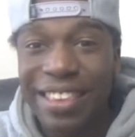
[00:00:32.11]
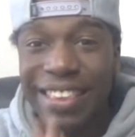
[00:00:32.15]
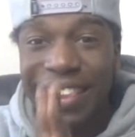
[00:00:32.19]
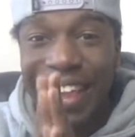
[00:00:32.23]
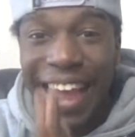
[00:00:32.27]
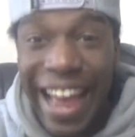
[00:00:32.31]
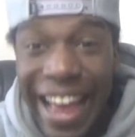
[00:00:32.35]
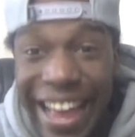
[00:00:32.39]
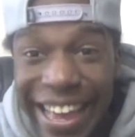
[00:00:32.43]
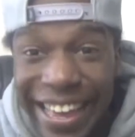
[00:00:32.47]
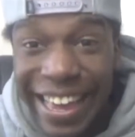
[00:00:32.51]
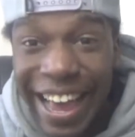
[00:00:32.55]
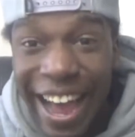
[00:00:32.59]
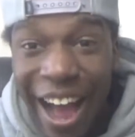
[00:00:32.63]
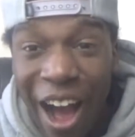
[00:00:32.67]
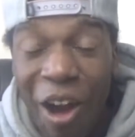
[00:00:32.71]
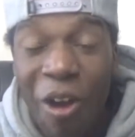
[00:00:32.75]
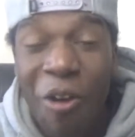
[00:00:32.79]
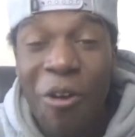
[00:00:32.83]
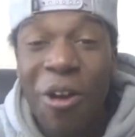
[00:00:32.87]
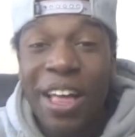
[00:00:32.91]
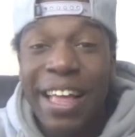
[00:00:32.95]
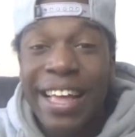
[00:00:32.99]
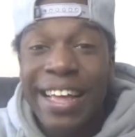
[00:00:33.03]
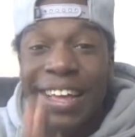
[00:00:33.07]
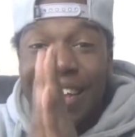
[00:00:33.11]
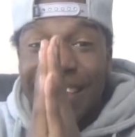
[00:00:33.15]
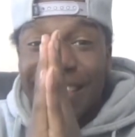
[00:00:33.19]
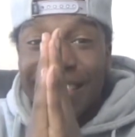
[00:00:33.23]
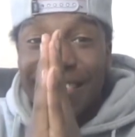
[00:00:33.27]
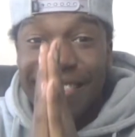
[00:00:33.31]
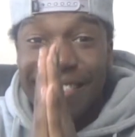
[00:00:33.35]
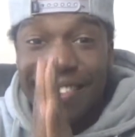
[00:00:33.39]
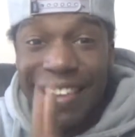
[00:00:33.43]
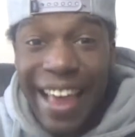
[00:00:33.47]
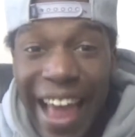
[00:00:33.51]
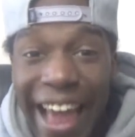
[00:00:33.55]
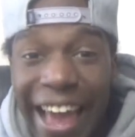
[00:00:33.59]
Thank y'all.
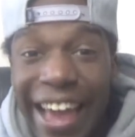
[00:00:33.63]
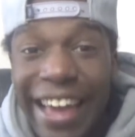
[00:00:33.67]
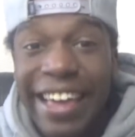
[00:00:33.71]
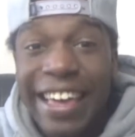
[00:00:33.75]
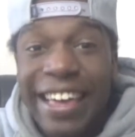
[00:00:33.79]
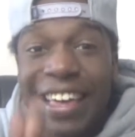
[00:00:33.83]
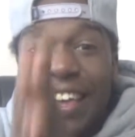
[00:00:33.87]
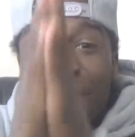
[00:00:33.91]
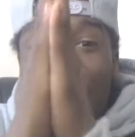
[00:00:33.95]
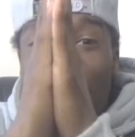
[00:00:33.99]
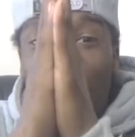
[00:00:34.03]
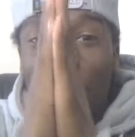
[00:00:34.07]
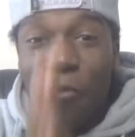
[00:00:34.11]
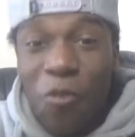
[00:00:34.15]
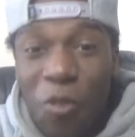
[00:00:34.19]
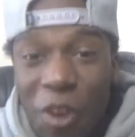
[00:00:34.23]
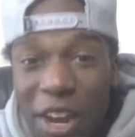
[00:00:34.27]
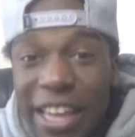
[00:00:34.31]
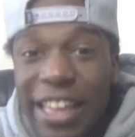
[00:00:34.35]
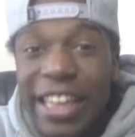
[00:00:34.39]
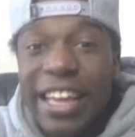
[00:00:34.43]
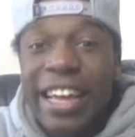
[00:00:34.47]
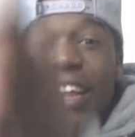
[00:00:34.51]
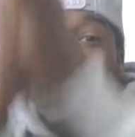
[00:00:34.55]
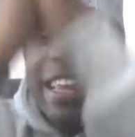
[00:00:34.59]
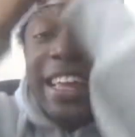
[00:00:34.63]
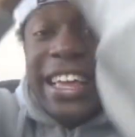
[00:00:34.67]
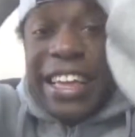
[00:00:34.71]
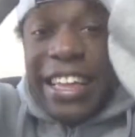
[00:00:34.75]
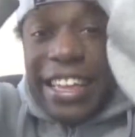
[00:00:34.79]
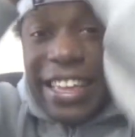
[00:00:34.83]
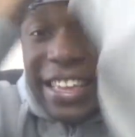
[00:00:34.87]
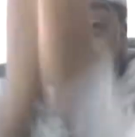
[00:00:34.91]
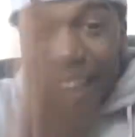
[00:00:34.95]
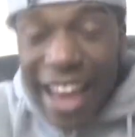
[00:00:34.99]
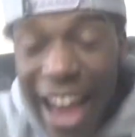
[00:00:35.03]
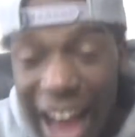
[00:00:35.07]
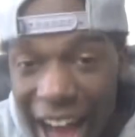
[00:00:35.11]
Thank freaking
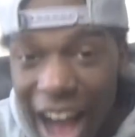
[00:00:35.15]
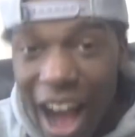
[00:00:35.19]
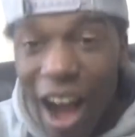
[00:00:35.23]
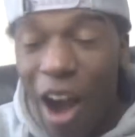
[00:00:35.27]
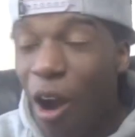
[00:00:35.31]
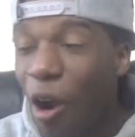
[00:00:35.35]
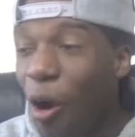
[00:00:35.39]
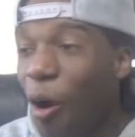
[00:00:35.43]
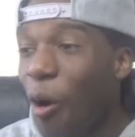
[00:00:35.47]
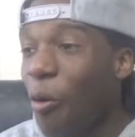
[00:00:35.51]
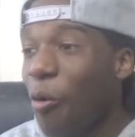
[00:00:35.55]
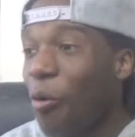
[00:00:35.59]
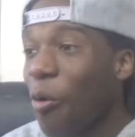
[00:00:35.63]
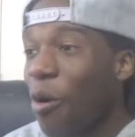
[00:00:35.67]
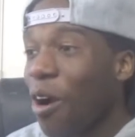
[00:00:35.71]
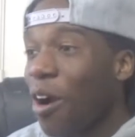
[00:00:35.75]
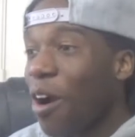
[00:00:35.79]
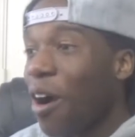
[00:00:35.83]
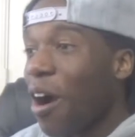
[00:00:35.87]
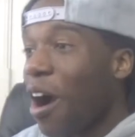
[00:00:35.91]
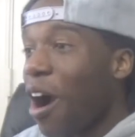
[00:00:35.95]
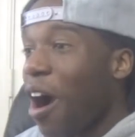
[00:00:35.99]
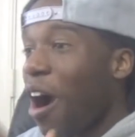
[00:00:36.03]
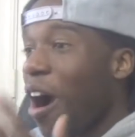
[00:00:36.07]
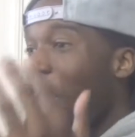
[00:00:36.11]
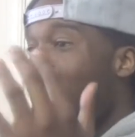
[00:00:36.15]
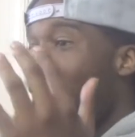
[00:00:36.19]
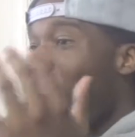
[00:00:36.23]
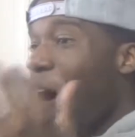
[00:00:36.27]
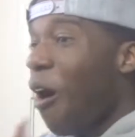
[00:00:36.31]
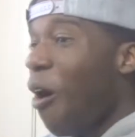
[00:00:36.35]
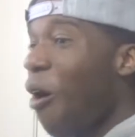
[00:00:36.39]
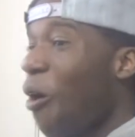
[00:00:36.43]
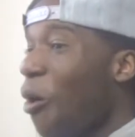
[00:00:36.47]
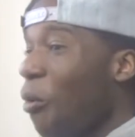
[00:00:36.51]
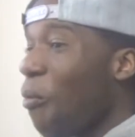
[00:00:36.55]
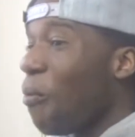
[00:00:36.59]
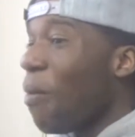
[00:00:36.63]
y'all.
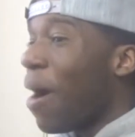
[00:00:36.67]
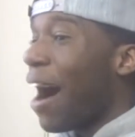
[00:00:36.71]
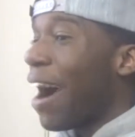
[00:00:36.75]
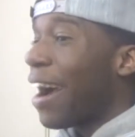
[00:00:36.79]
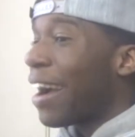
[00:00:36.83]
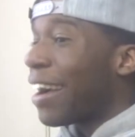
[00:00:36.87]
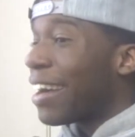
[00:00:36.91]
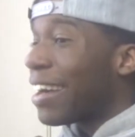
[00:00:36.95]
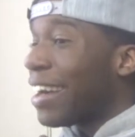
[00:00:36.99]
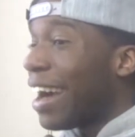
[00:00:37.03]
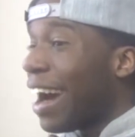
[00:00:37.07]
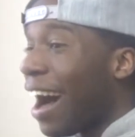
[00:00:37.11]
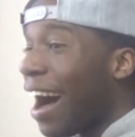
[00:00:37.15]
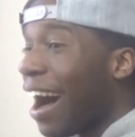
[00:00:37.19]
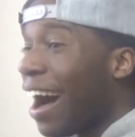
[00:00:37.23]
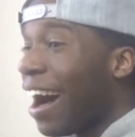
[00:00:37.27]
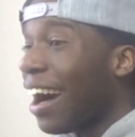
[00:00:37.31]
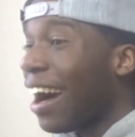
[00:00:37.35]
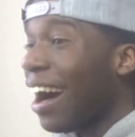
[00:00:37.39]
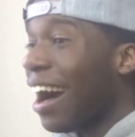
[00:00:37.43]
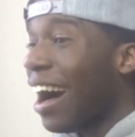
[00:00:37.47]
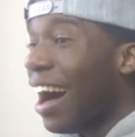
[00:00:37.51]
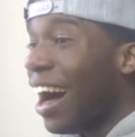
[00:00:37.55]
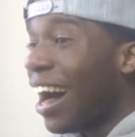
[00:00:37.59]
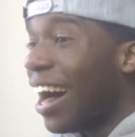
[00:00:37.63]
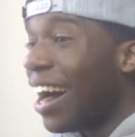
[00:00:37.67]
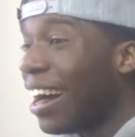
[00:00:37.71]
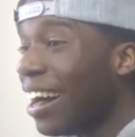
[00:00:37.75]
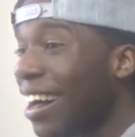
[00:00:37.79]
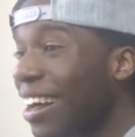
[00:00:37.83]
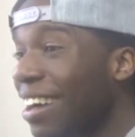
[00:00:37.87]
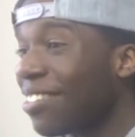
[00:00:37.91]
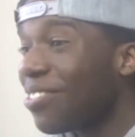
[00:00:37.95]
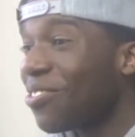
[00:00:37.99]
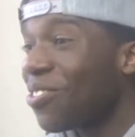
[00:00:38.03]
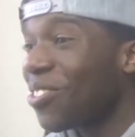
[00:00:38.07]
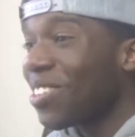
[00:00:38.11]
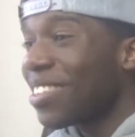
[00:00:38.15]
Oh my God. A
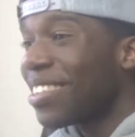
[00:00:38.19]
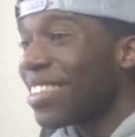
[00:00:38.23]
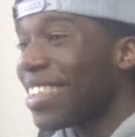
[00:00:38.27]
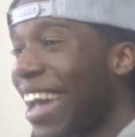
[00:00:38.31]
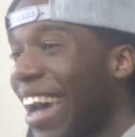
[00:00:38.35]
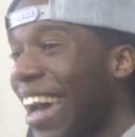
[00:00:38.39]
hundred.